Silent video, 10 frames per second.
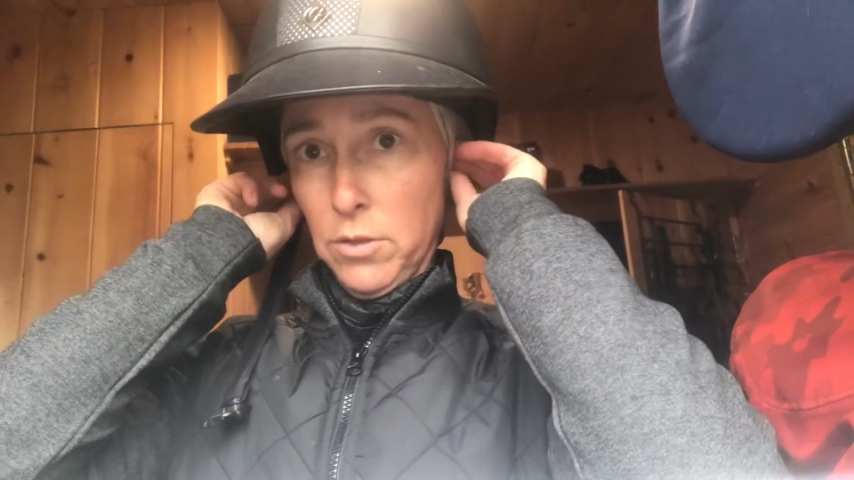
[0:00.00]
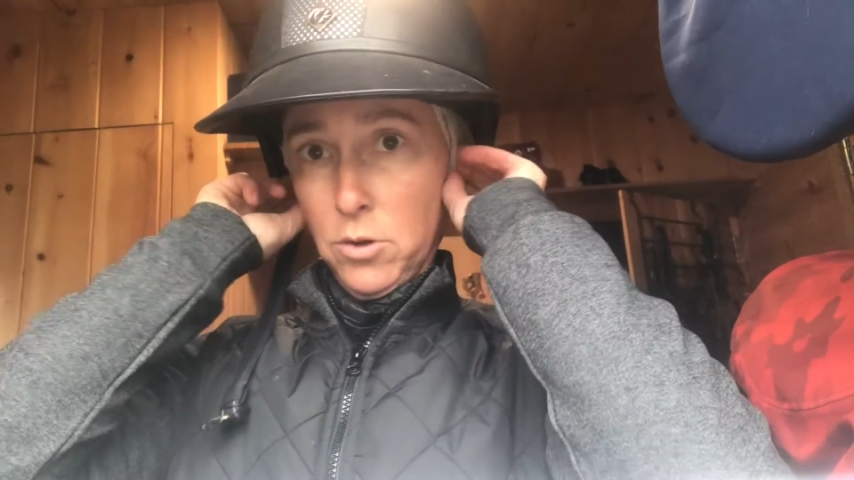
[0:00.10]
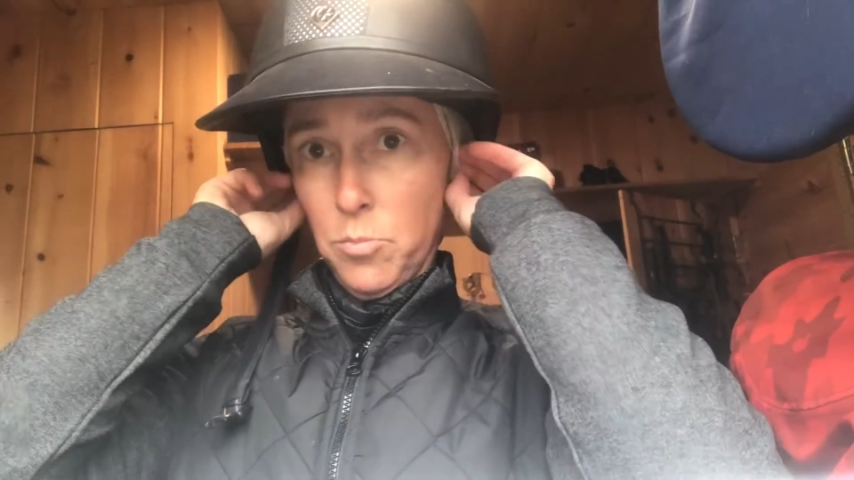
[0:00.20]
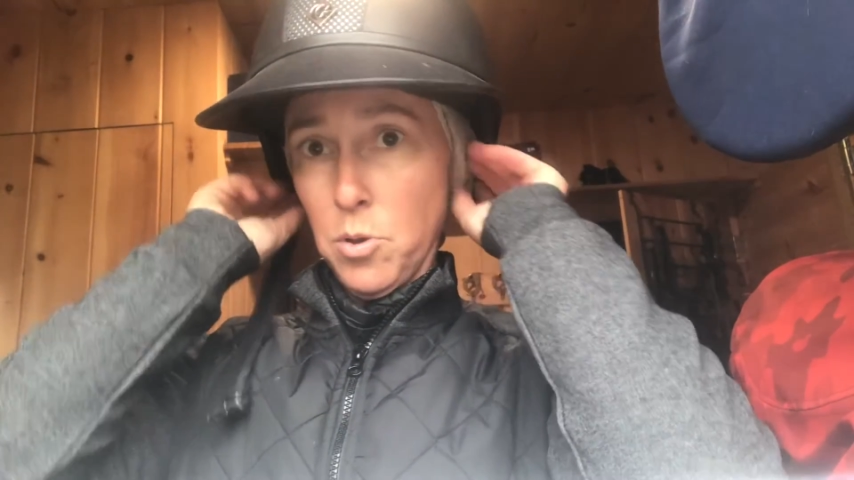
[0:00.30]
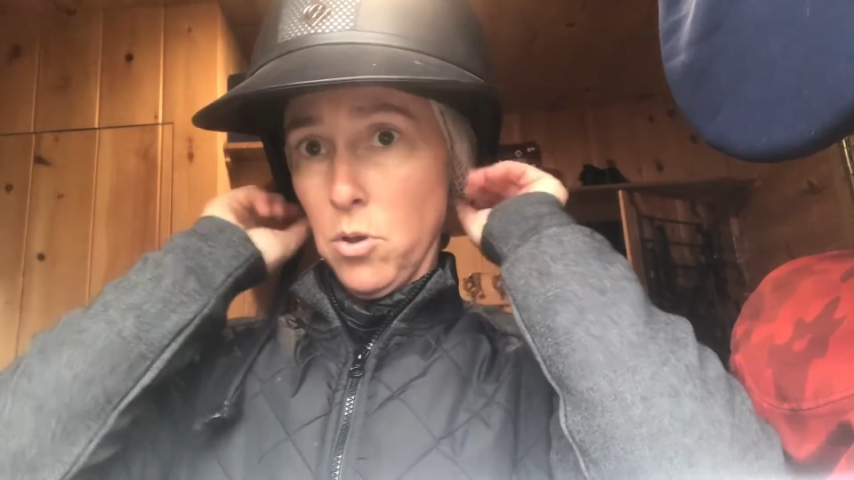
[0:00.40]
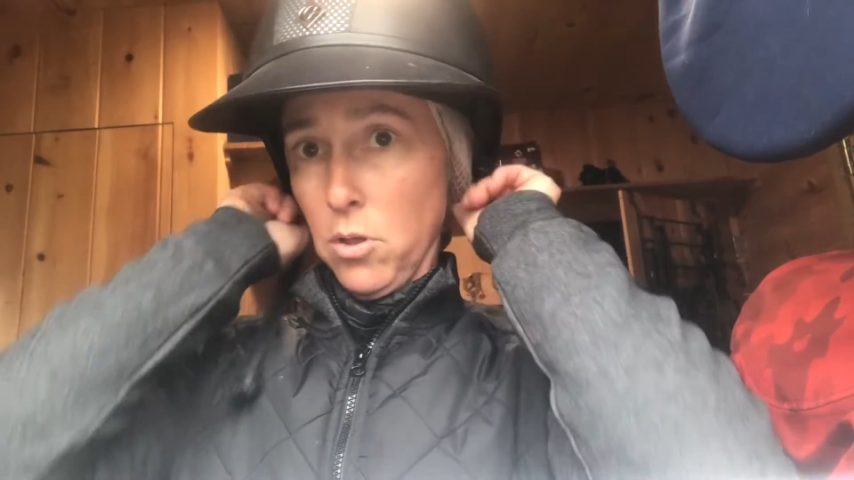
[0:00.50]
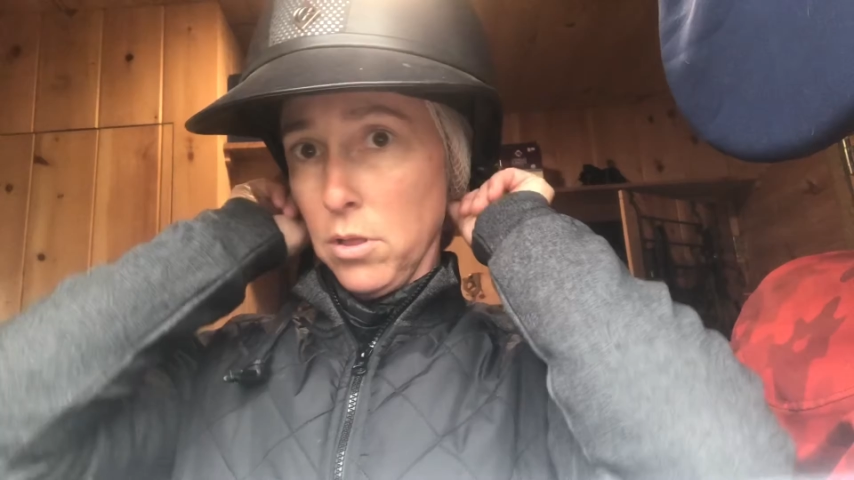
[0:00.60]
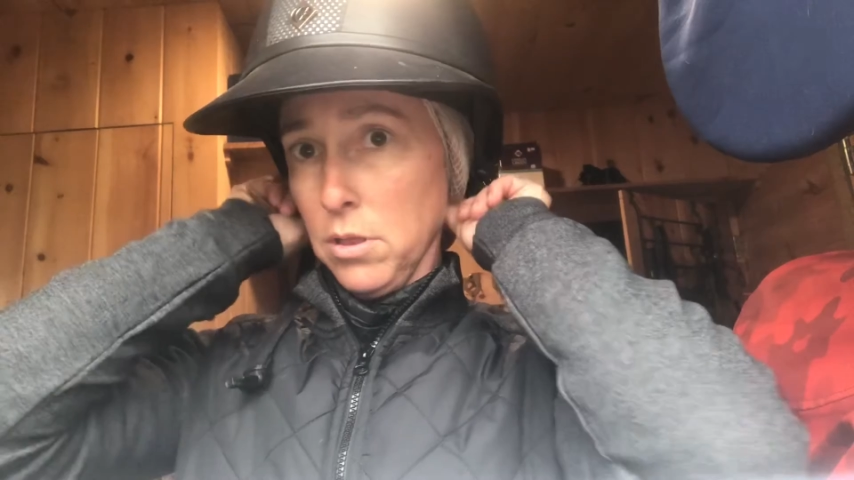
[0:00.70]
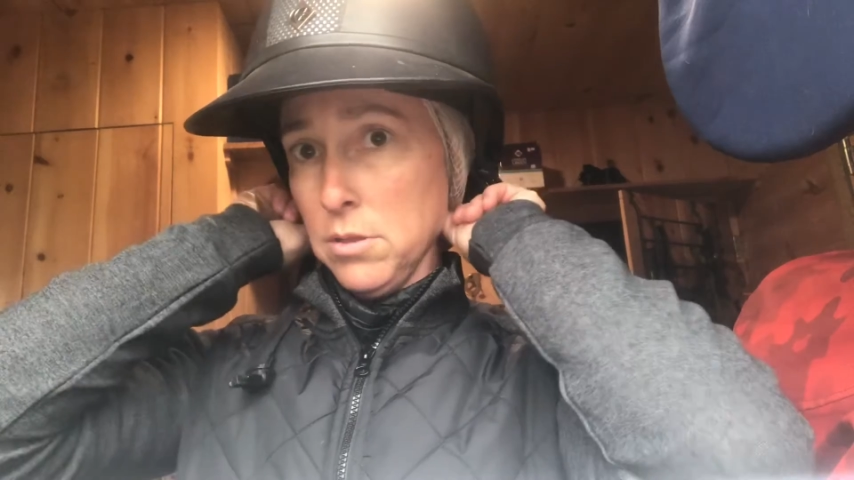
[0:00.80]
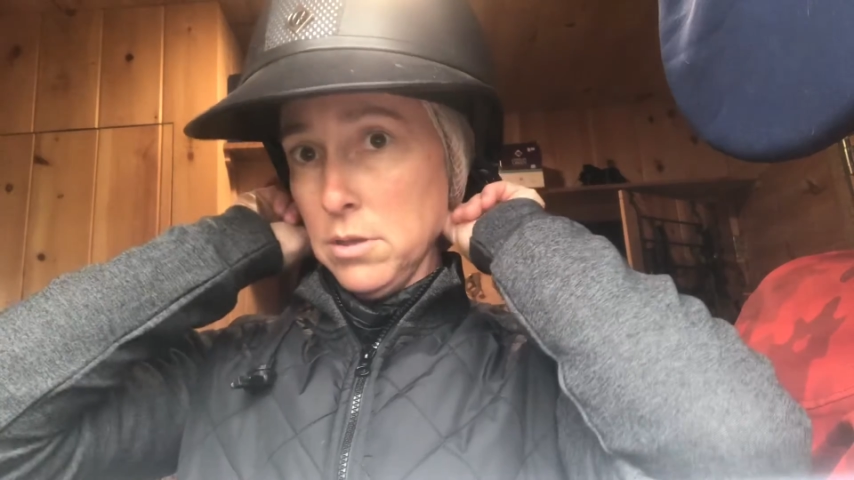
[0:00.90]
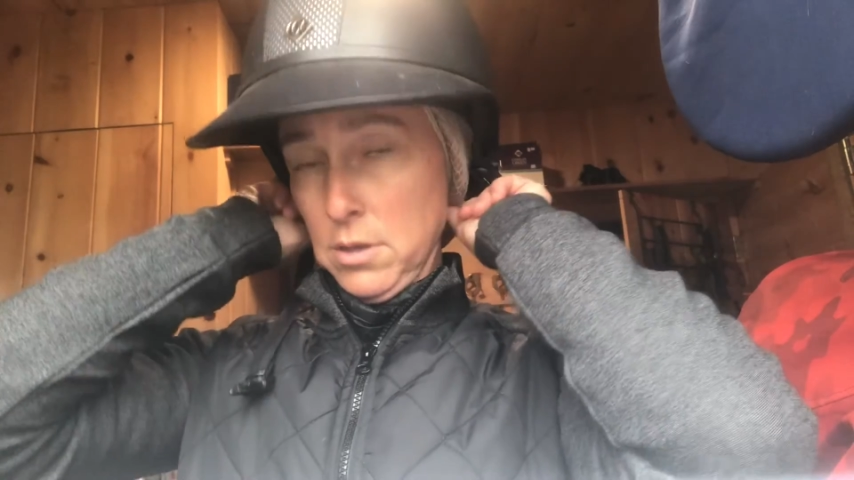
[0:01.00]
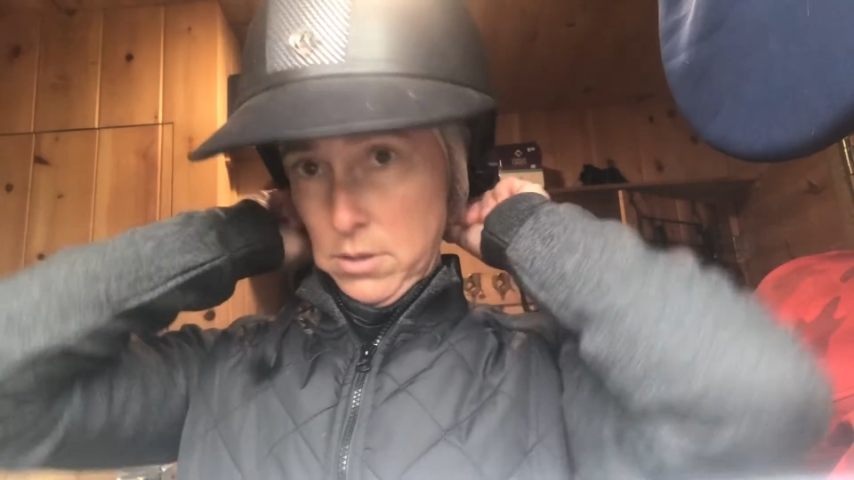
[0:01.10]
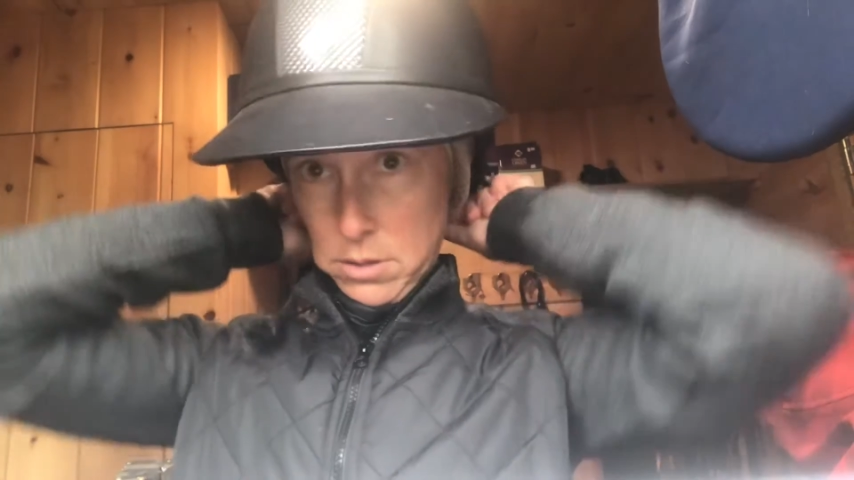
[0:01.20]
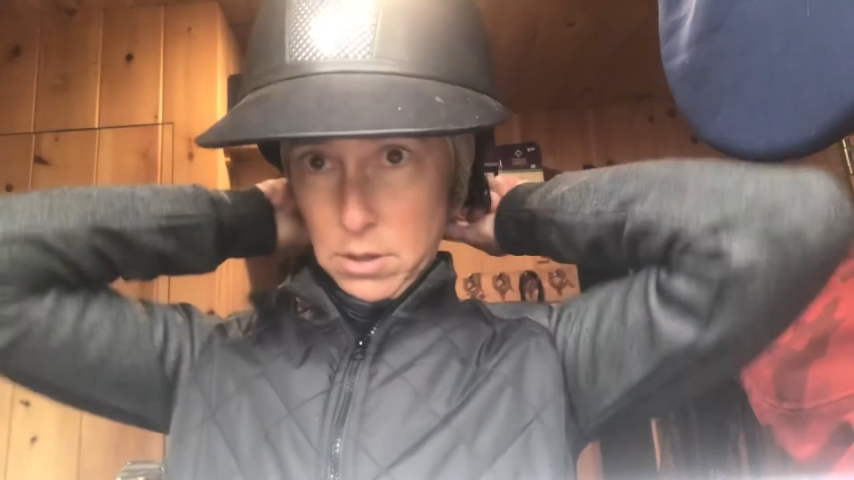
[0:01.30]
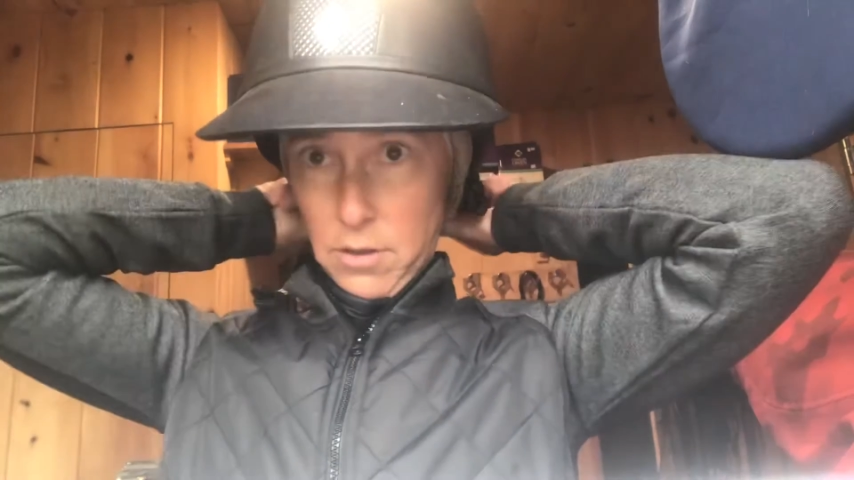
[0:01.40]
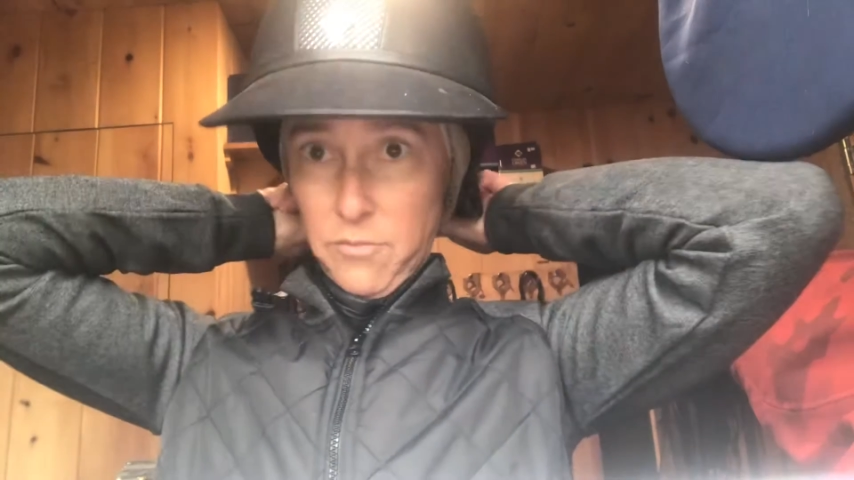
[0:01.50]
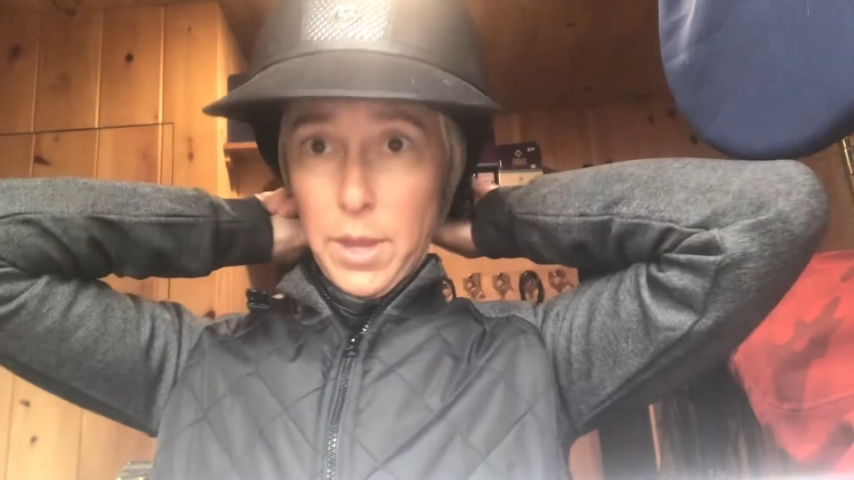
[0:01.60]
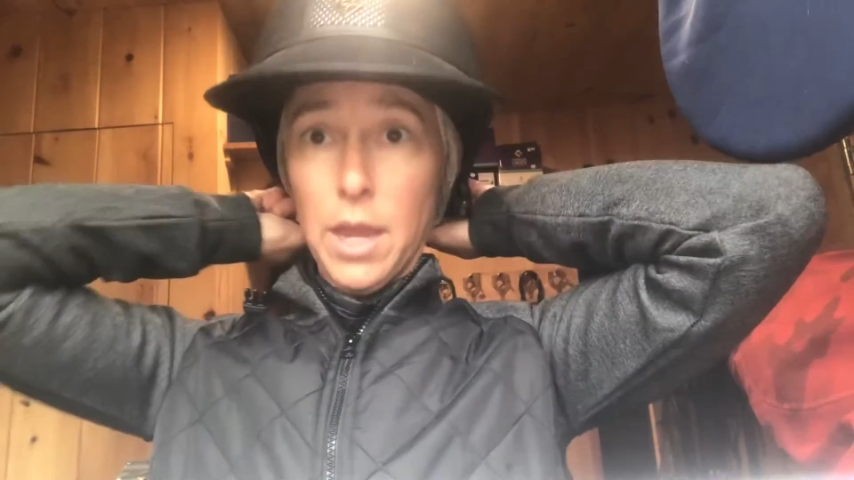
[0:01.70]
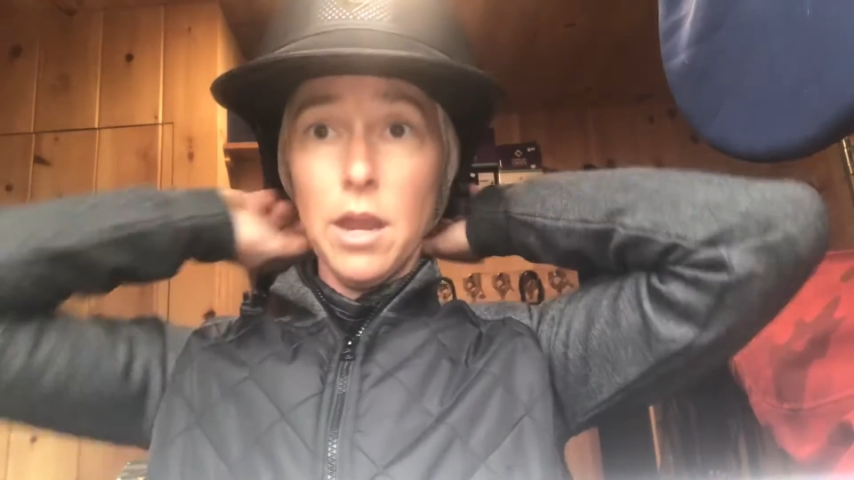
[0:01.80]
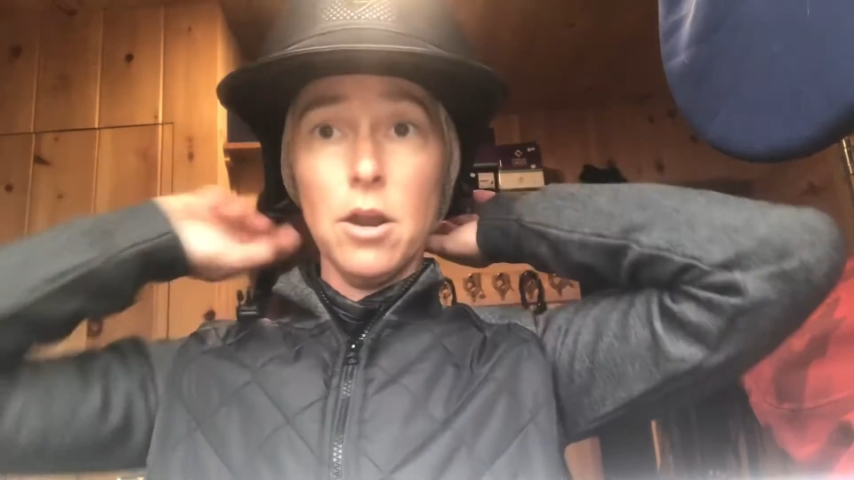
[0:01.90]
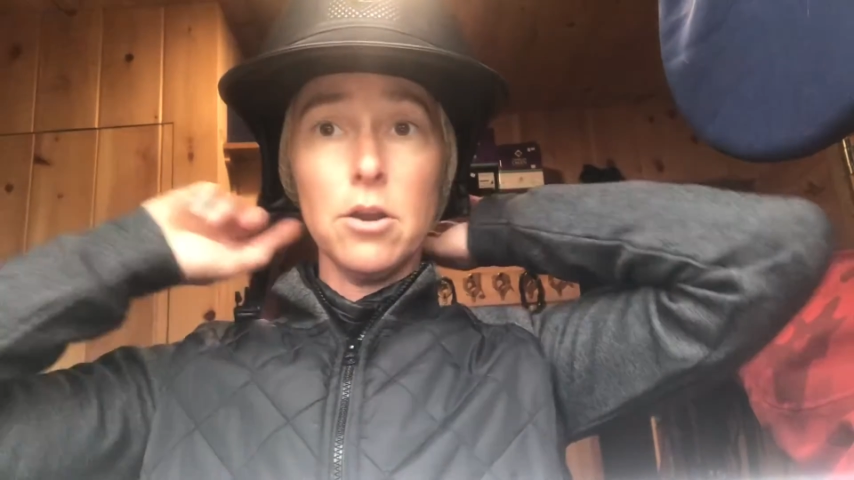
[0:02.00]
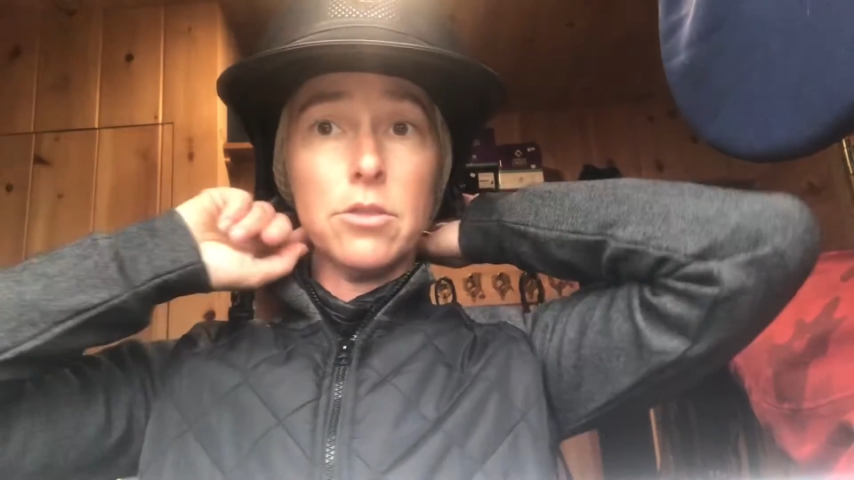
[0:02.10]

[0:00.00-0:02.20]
little pull of my hair.